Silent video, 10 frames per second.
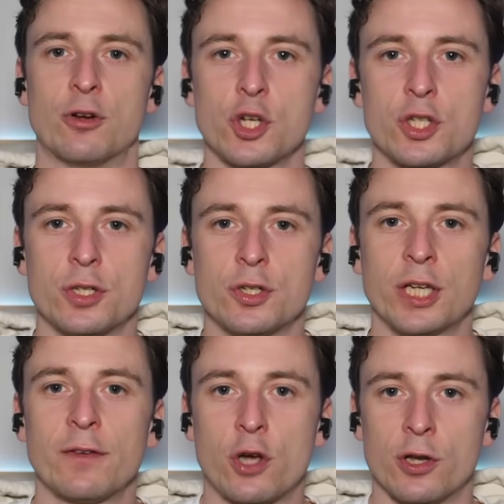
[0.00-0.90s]
Now, just
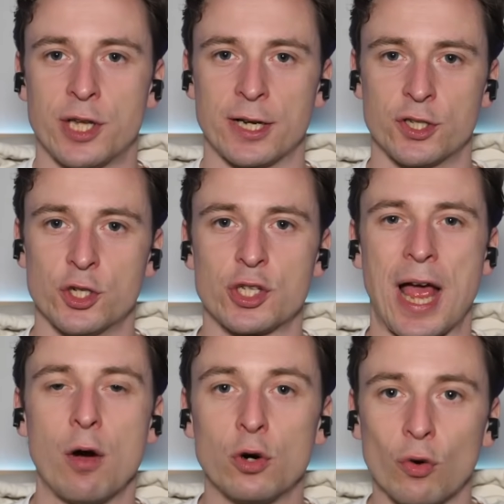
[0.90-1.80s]
to give context to just
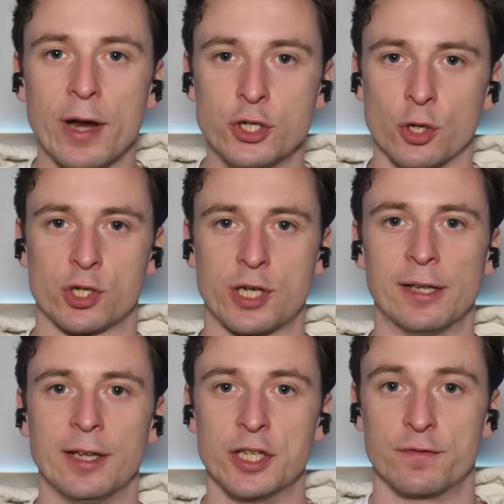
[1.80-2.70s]
how great Josh
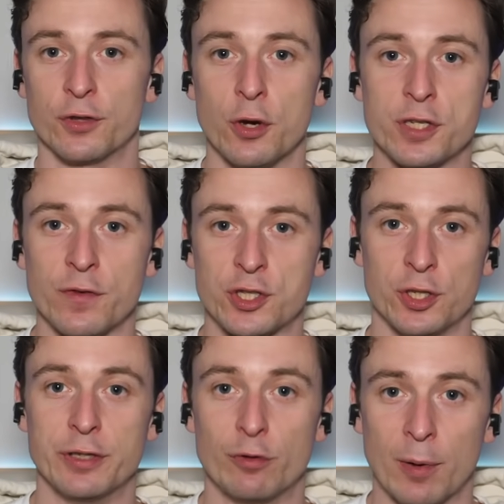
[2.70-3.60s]
Taylor is, for those of us
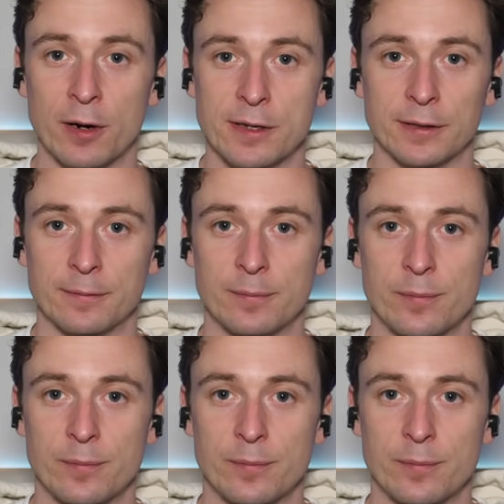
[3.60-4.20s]
that need reminding,